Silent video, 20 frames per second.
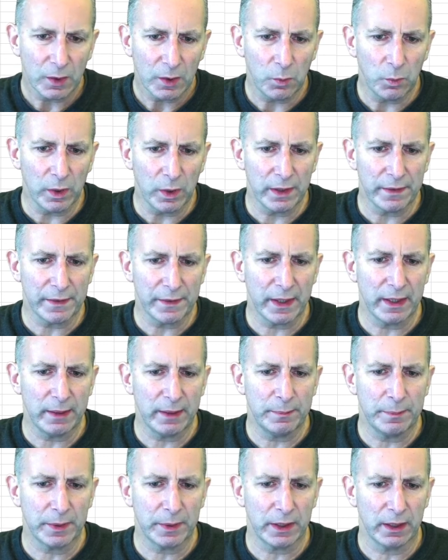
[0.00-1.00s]
Well, they
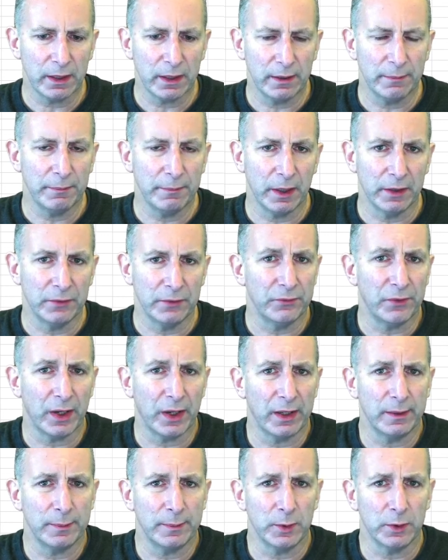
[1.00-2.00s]
become
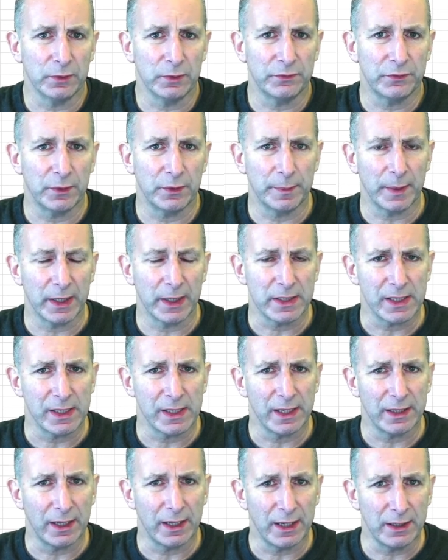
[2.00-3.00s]
unviable for buy to
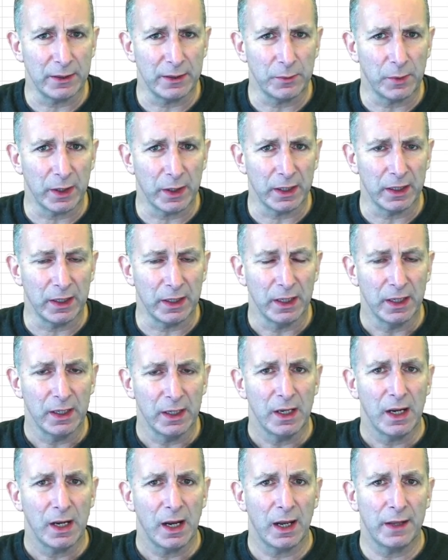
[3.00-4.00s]
let anyway,
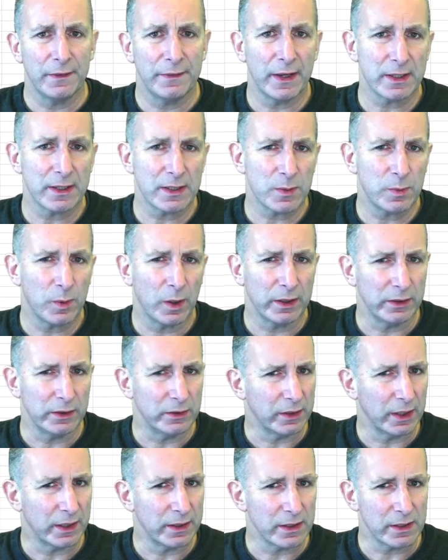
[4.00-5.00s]
and that's why you
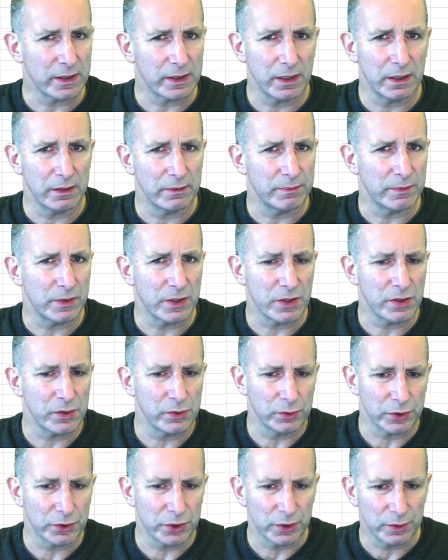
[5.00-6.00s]
get this kind of
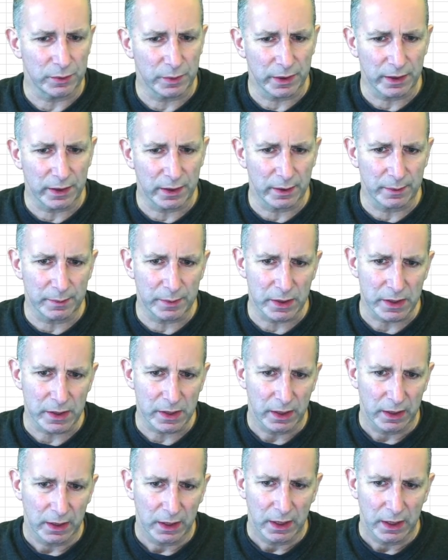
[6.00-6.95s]
distortion with the numbers.